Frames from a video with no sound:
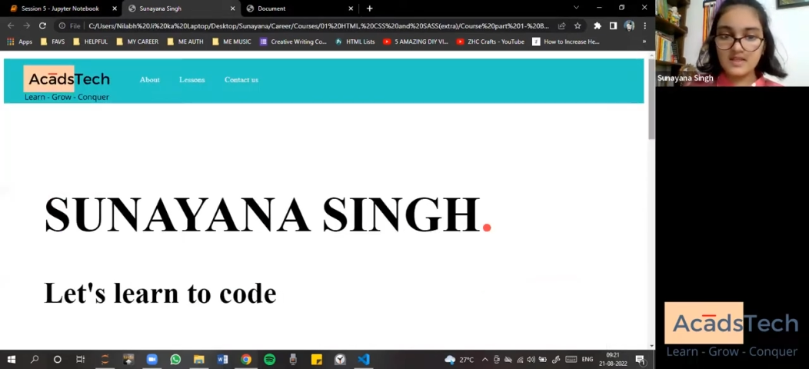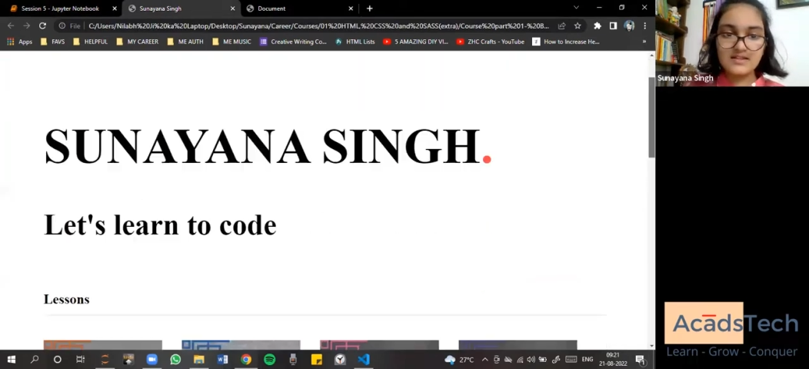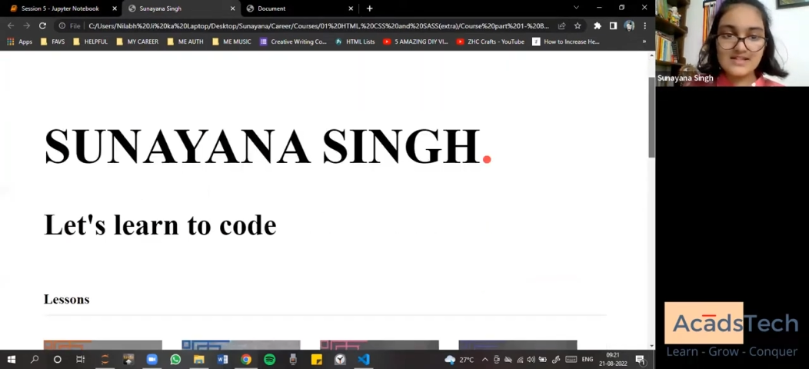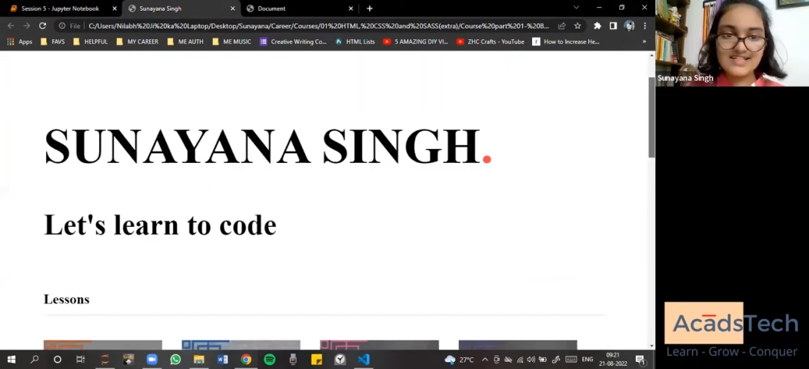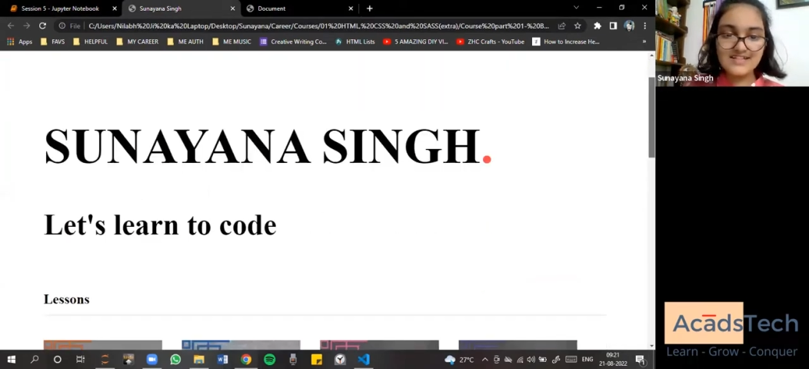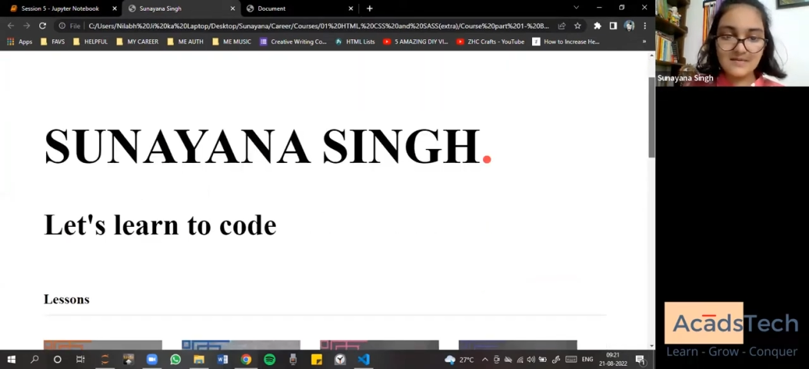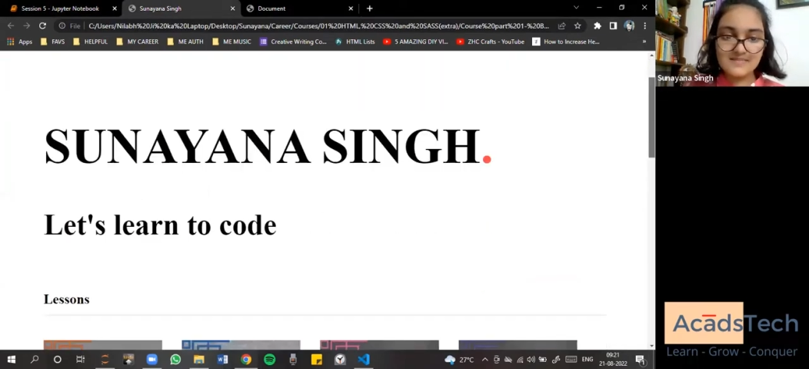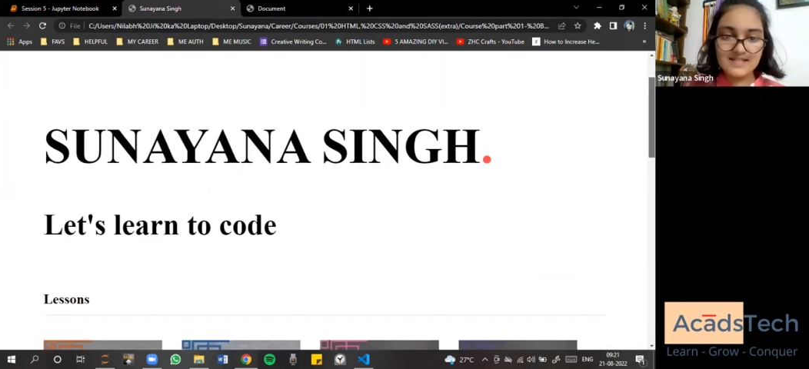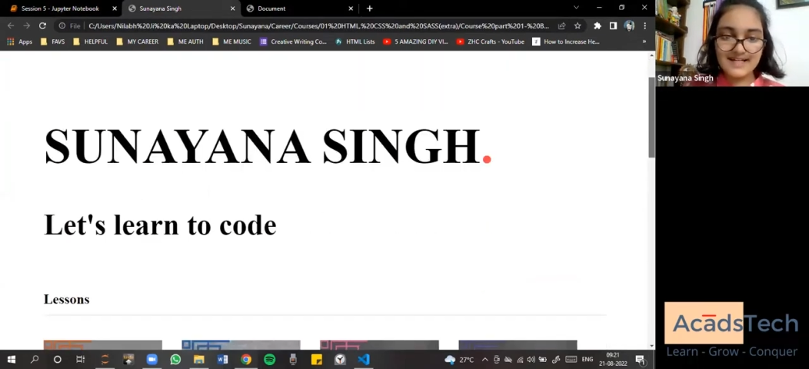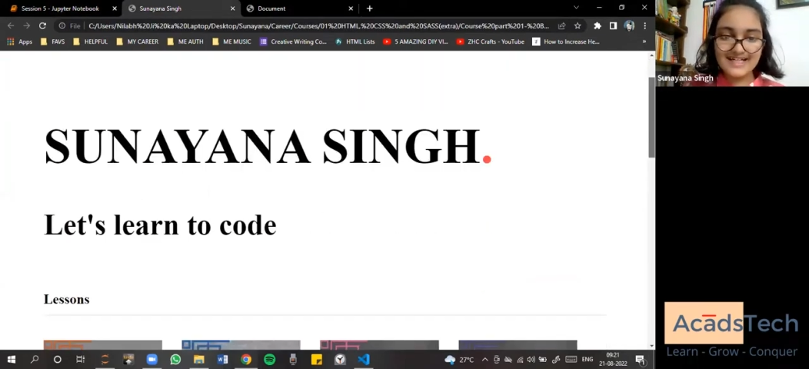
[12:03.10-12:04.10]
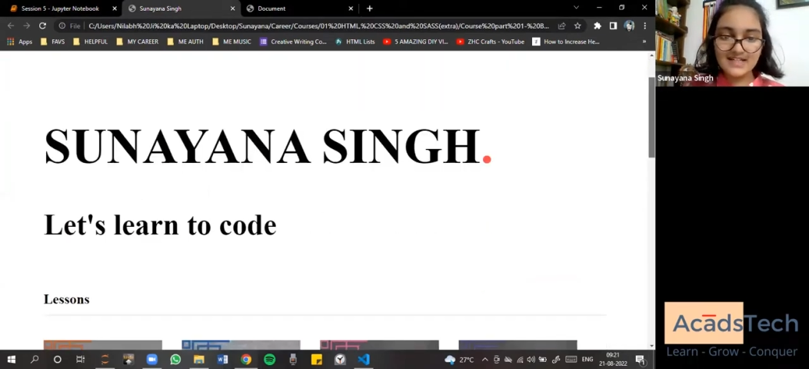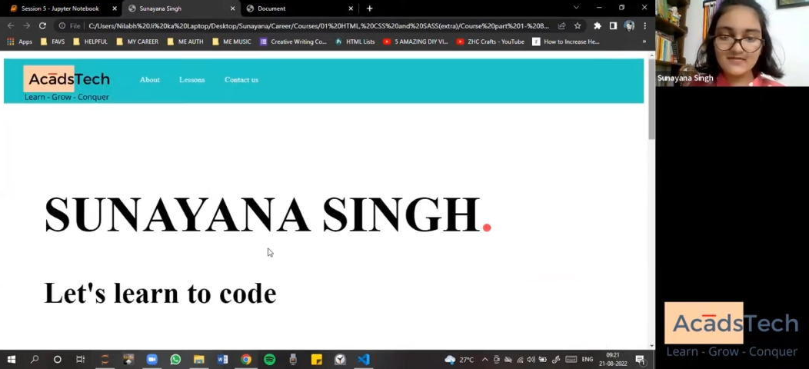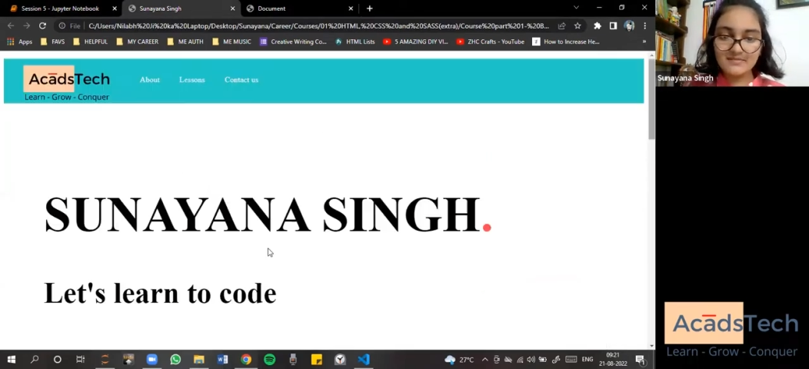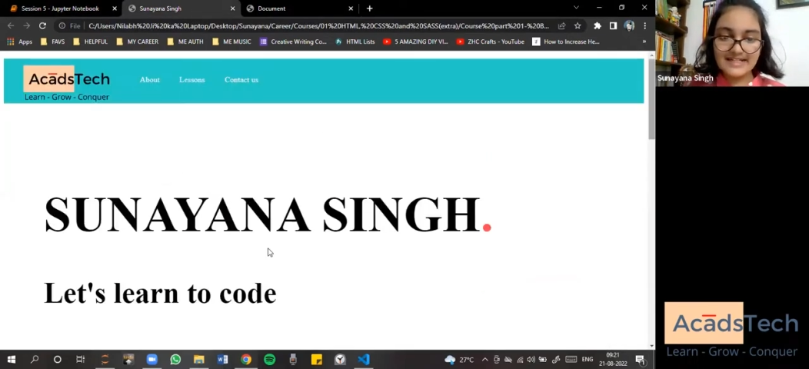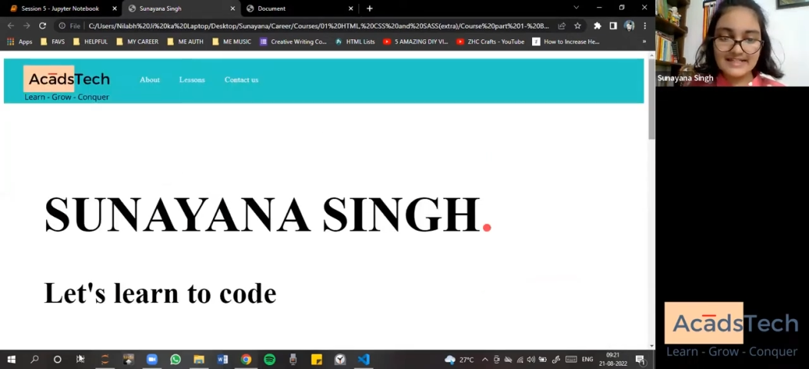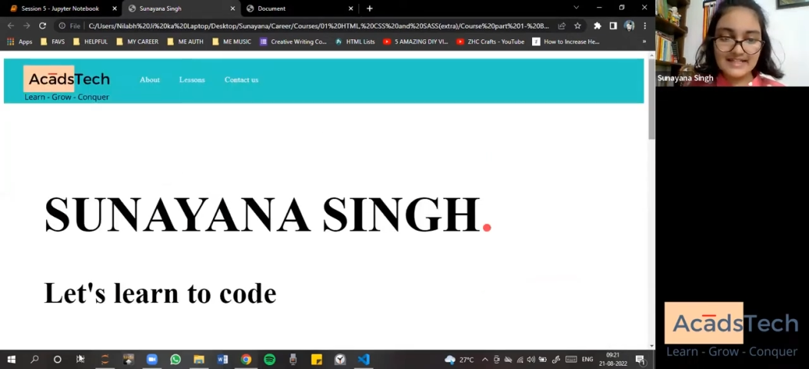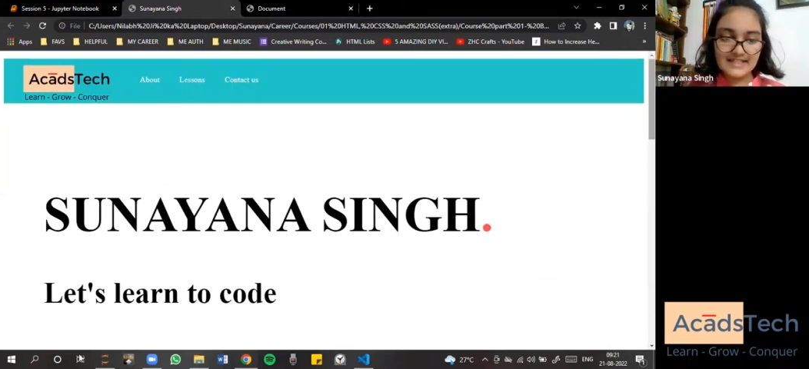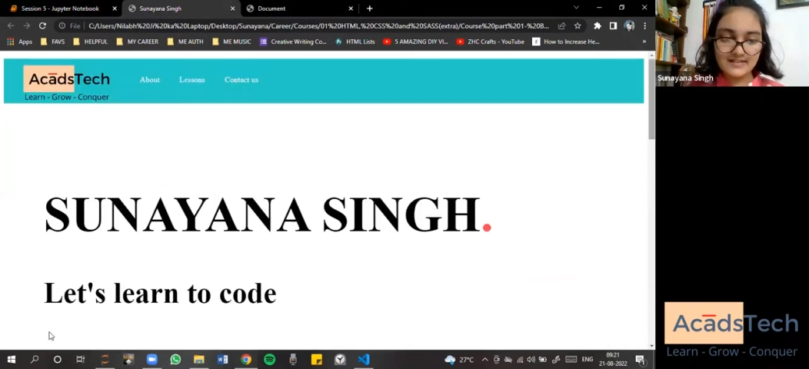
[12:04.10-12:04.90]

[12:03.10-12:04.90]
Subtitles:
This is the website and we made till